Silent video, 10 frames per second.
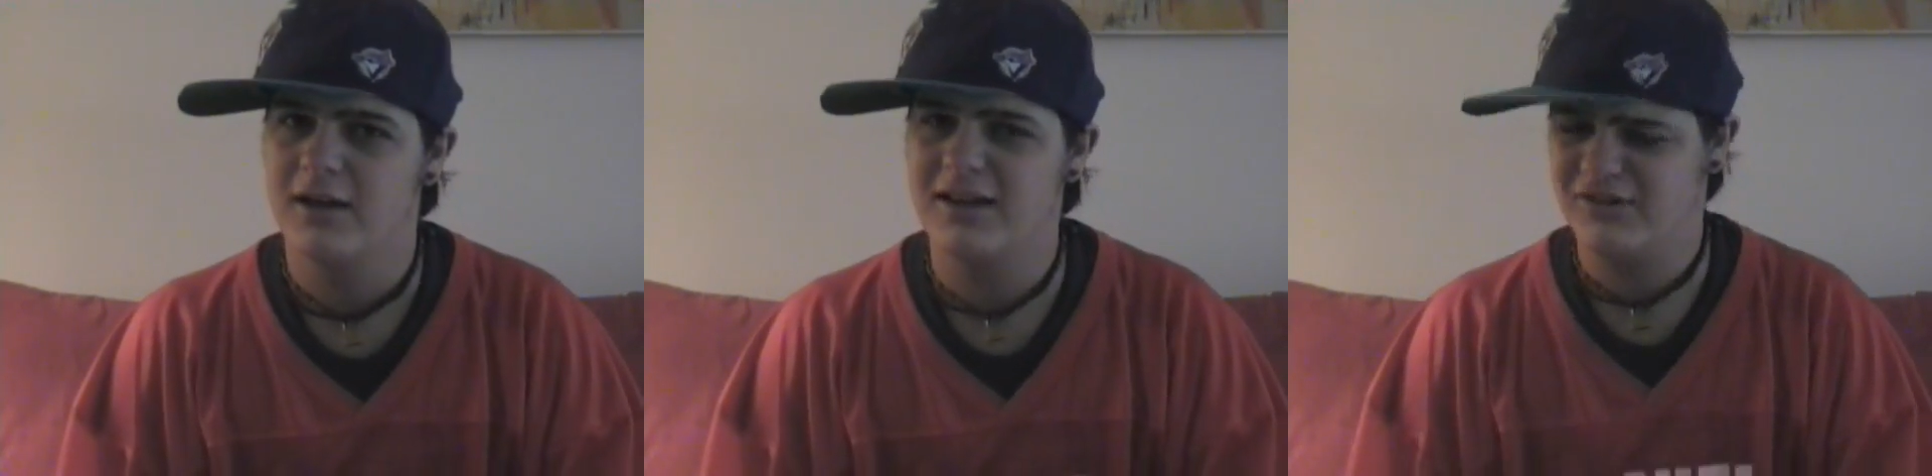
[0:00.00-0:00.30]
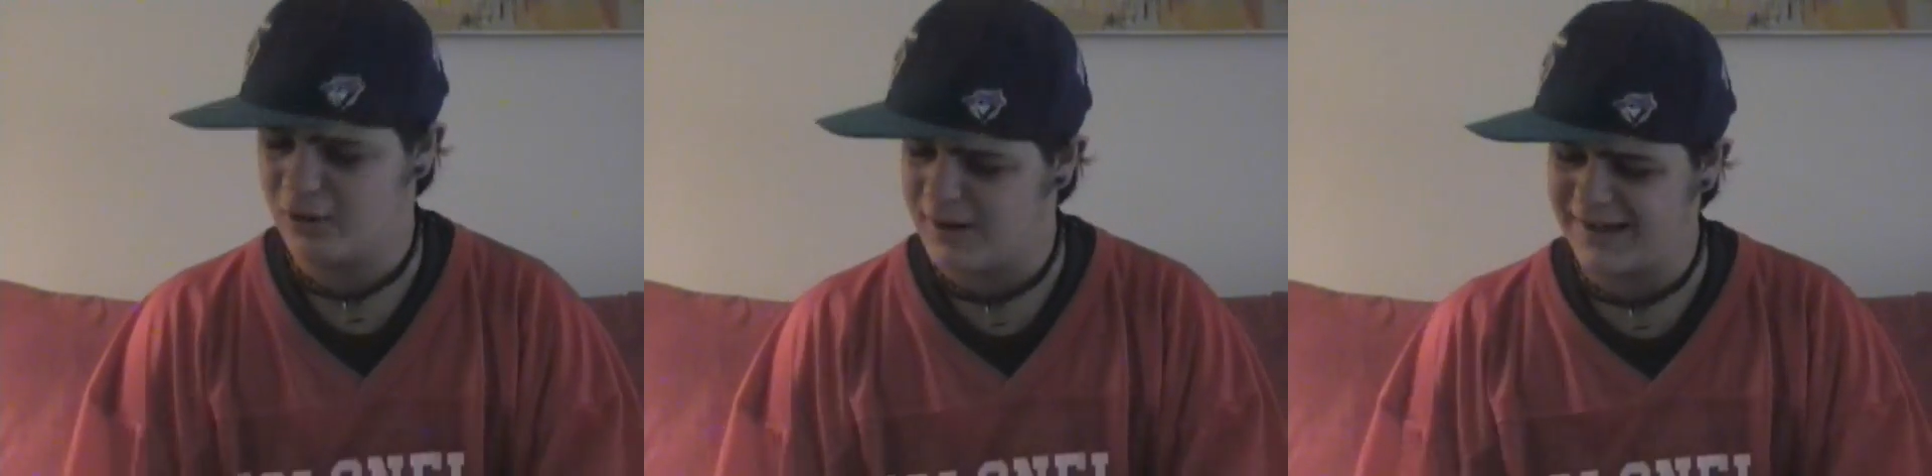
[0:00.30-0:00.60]

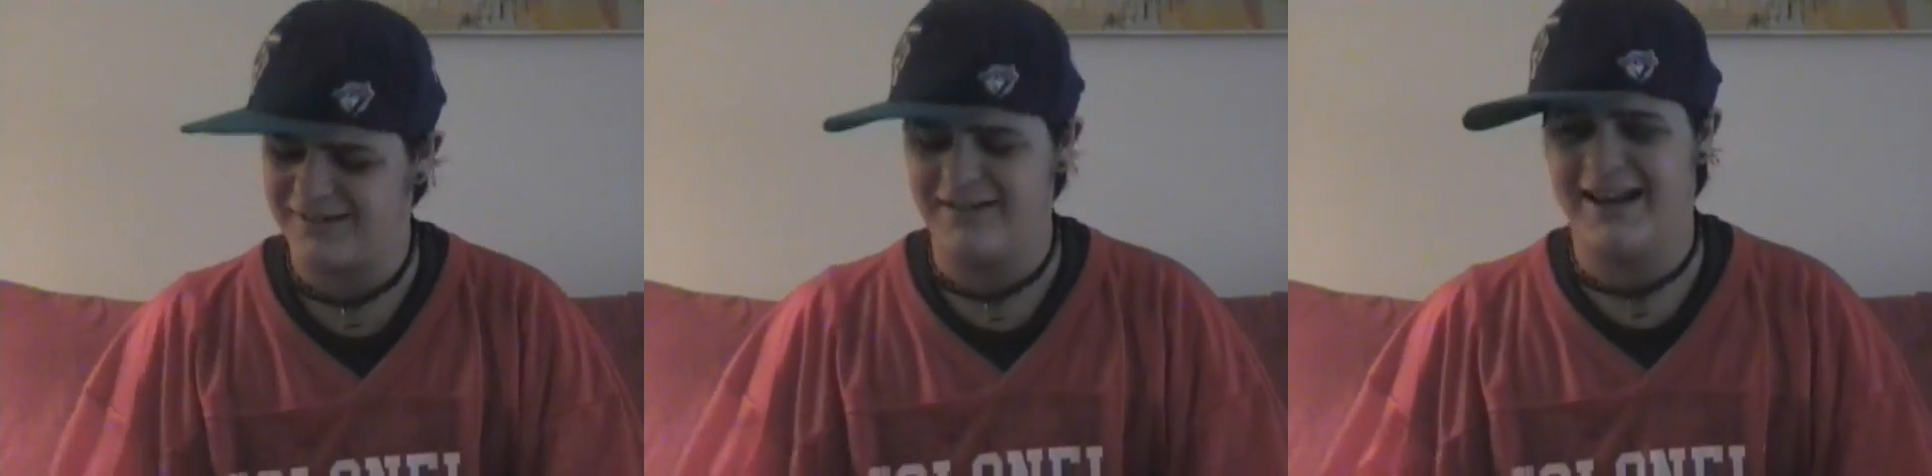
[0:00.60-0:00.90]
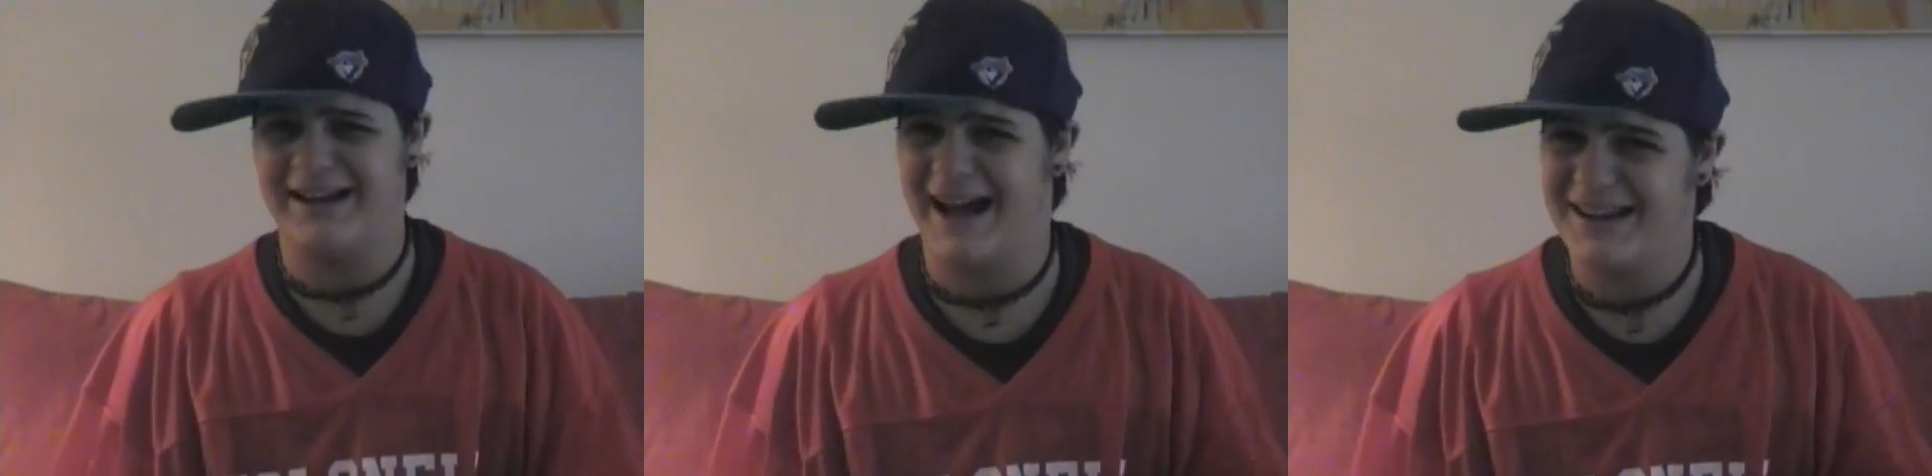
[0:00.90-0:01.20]
Get your ass on
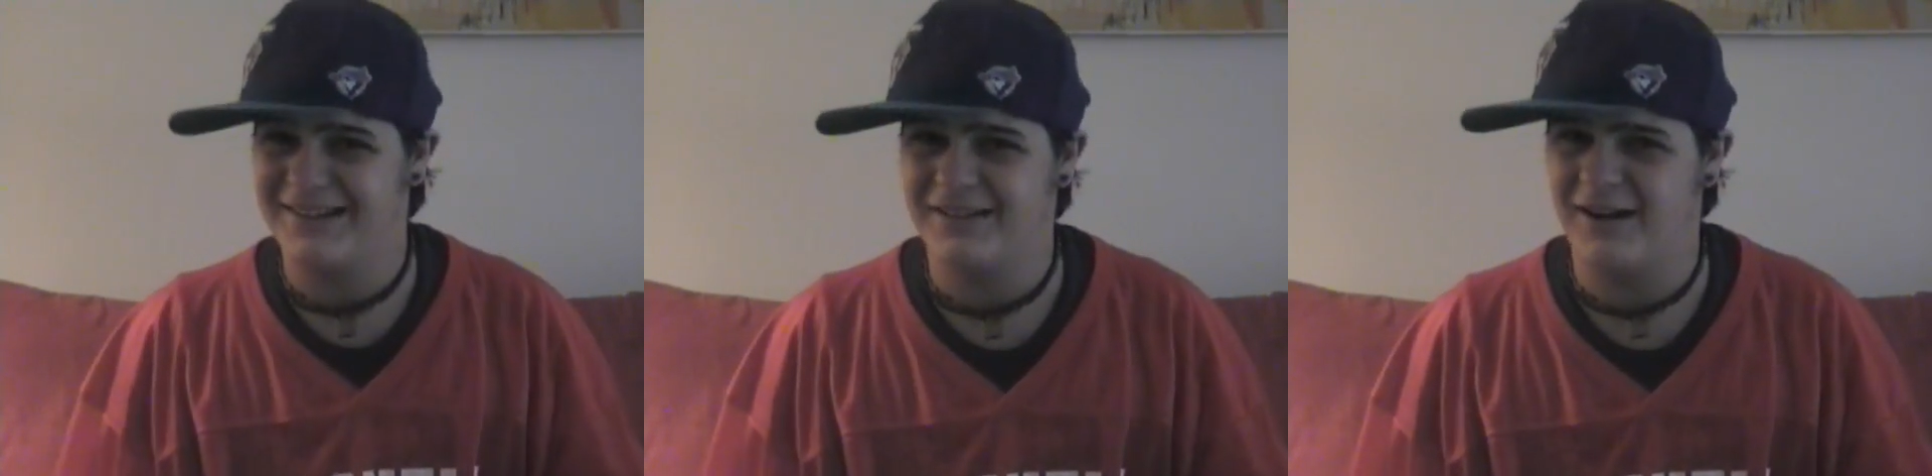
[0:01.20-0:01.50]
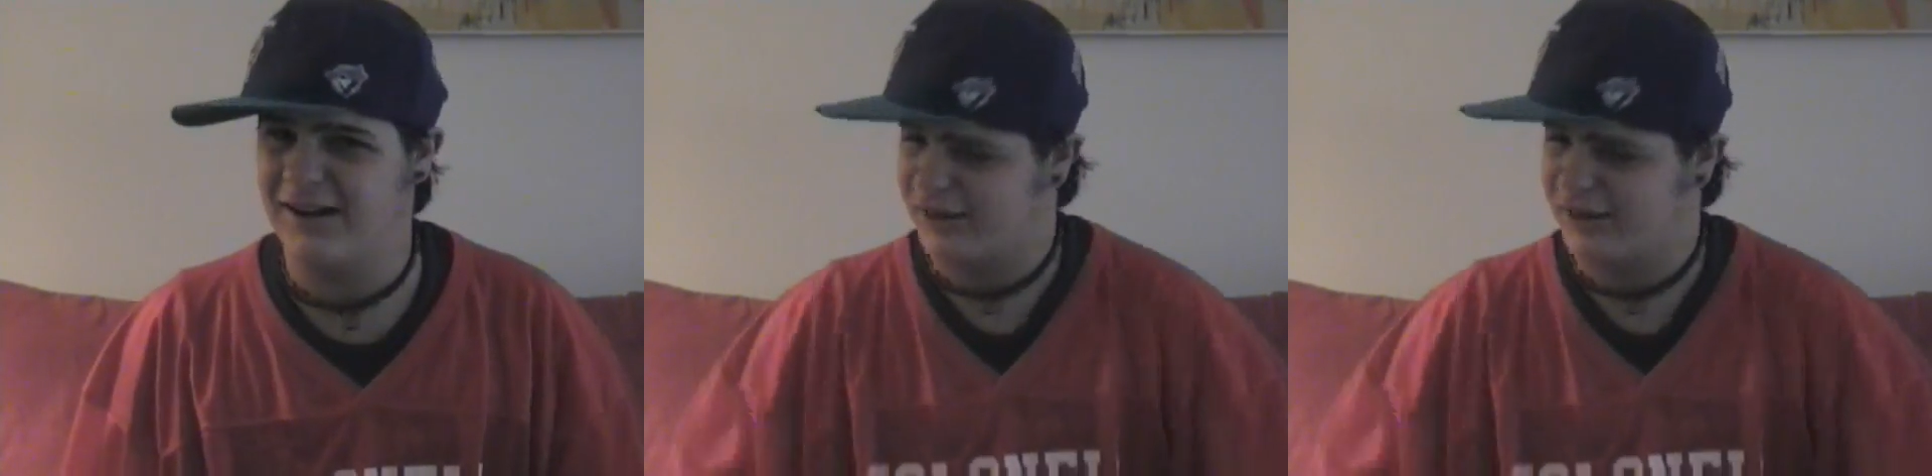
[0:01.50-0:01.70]
that ice, dog.